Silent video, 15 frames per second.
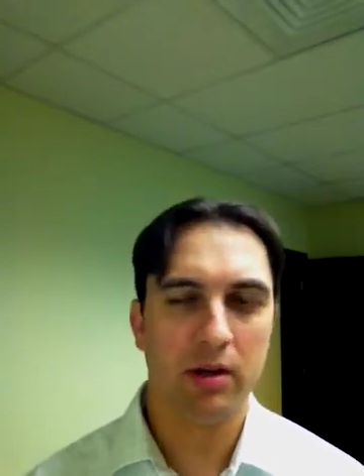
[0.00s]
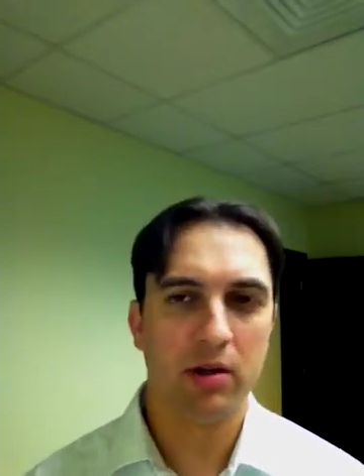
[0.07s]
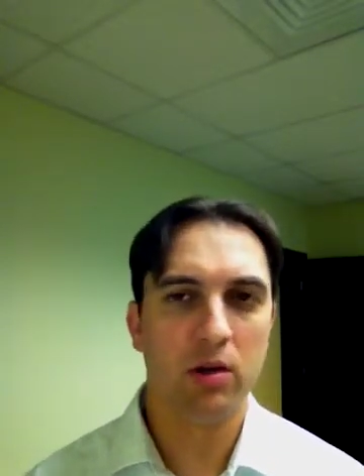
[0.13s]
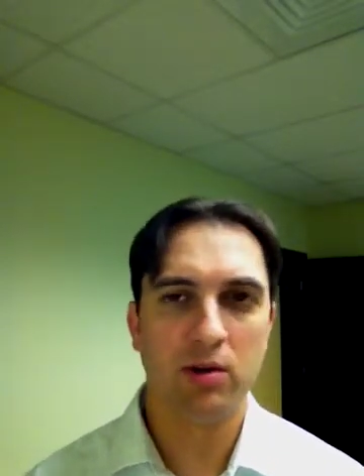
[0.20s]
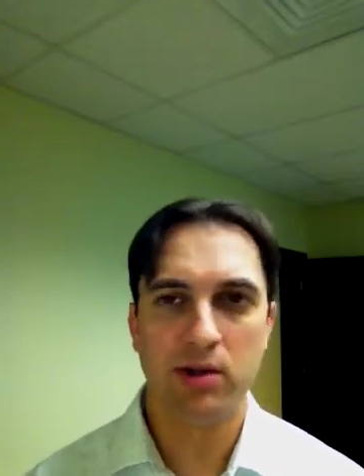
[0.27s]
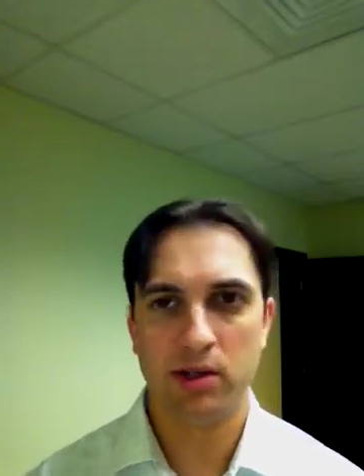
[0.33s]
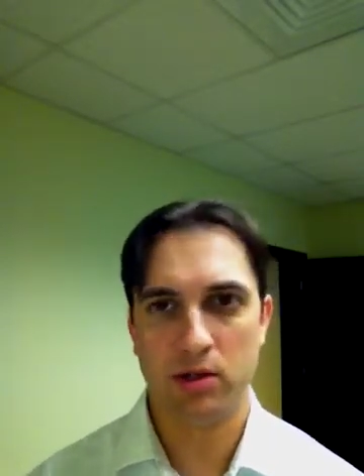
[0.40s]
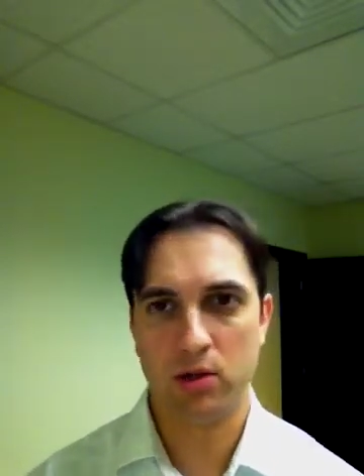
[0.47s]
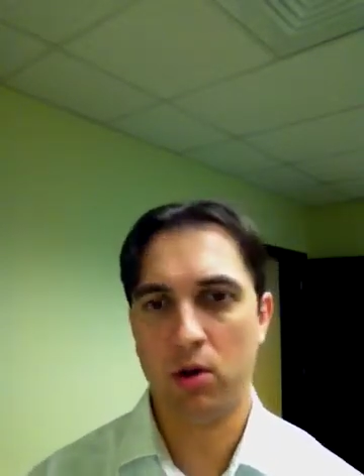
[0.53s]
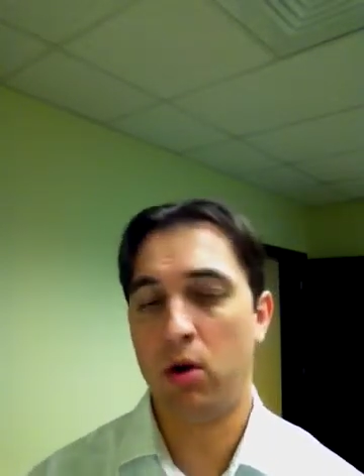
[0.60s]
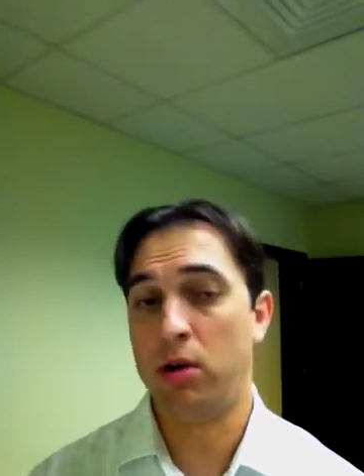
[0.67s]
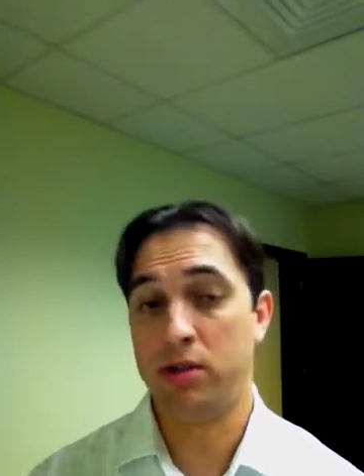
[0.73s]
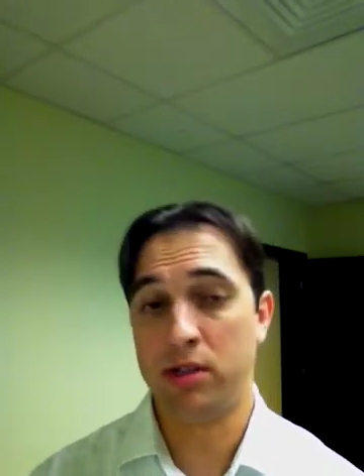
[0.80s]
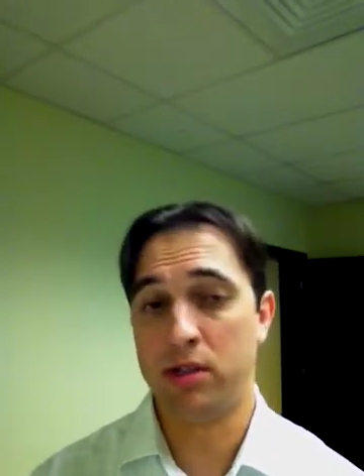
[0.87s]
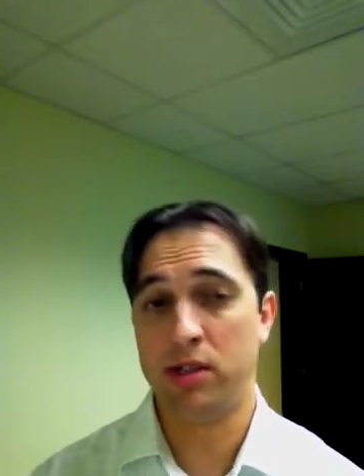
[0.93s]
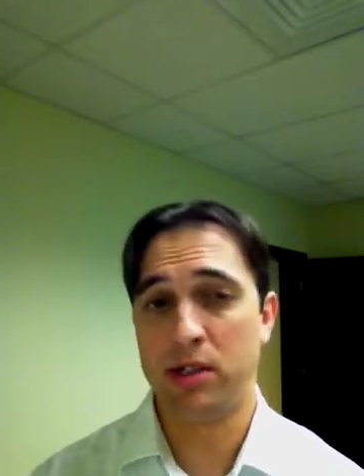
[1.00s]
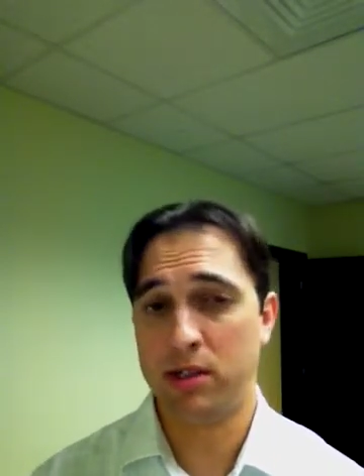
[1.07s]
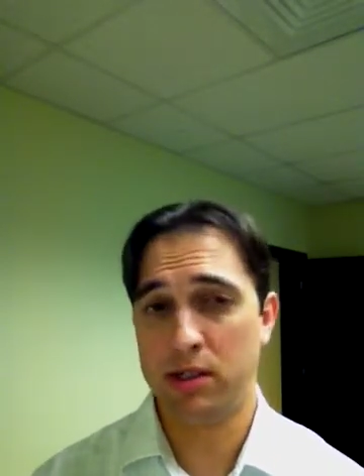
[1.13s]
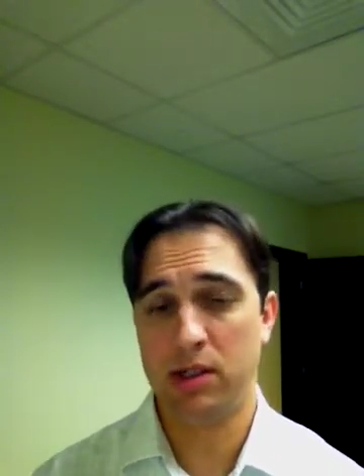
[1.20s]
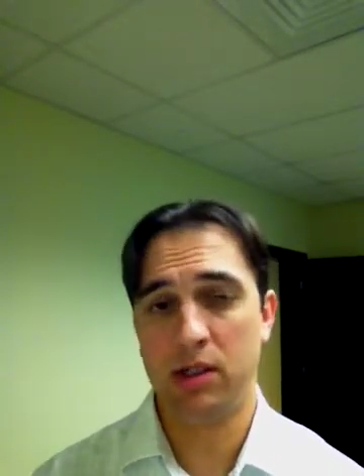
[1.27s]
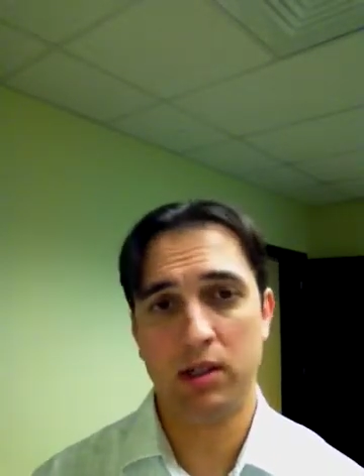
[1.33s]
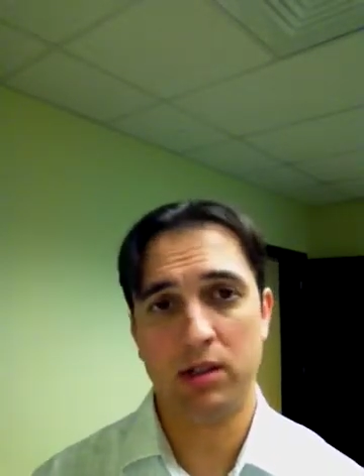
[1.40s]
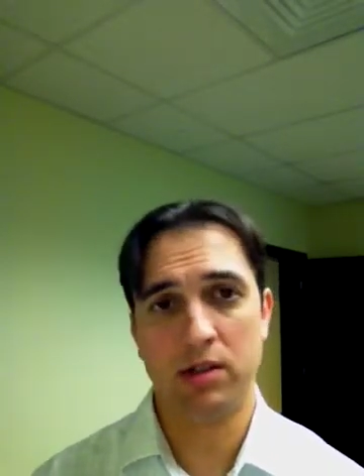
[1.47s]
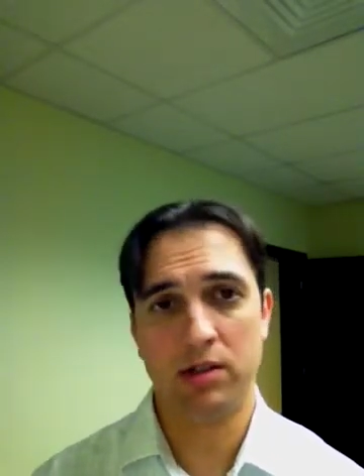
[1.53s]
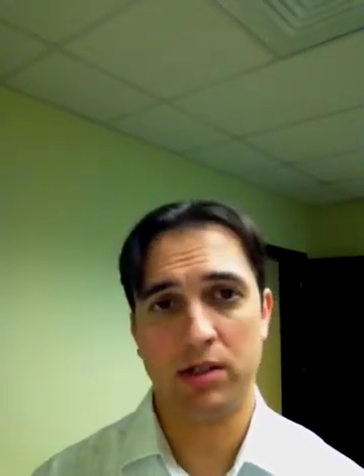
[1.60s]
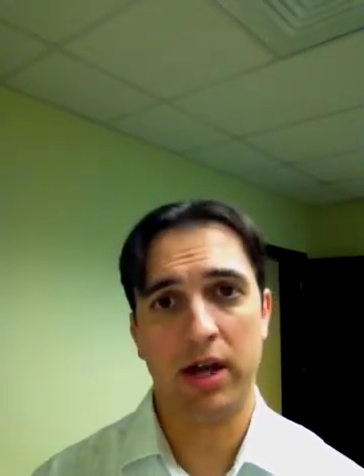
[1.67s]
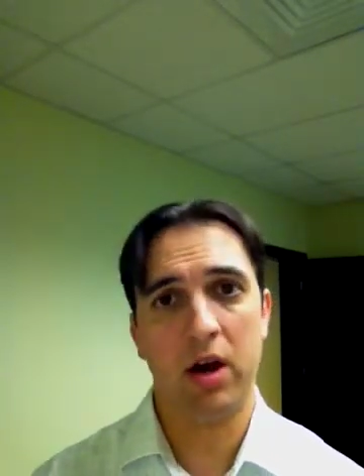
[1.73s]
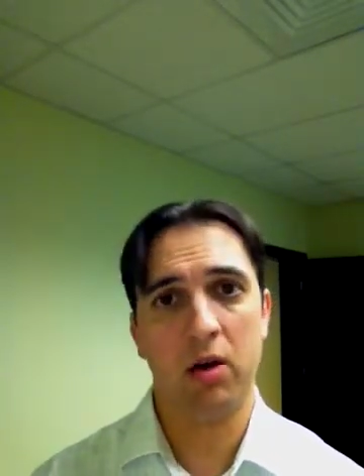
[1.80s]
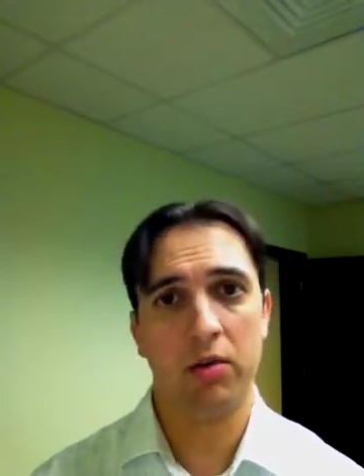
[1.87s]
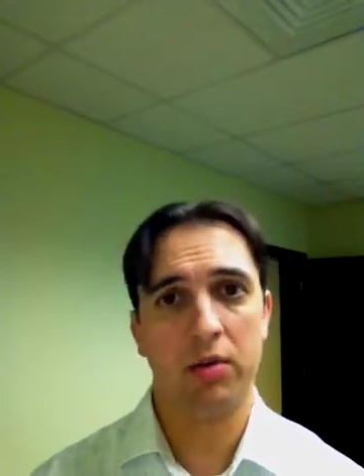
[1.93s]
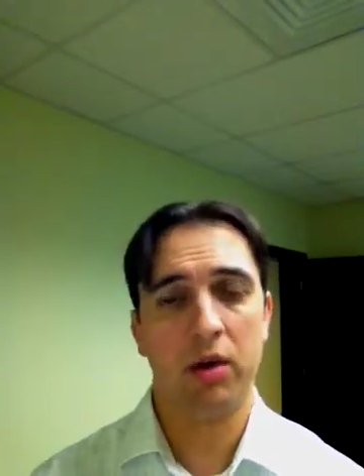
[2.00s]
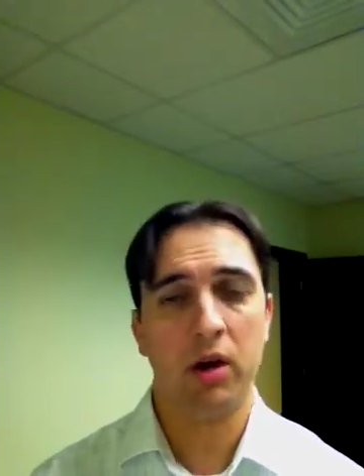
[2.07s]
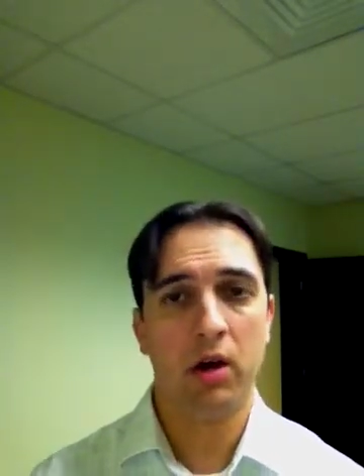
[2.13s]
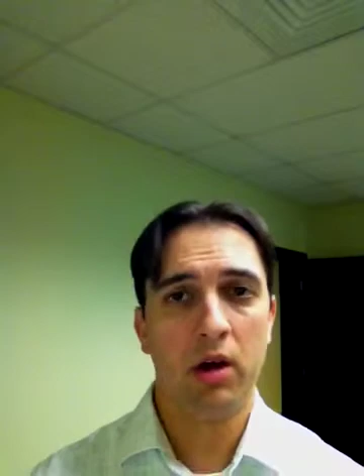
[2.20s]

No such laws existed in the South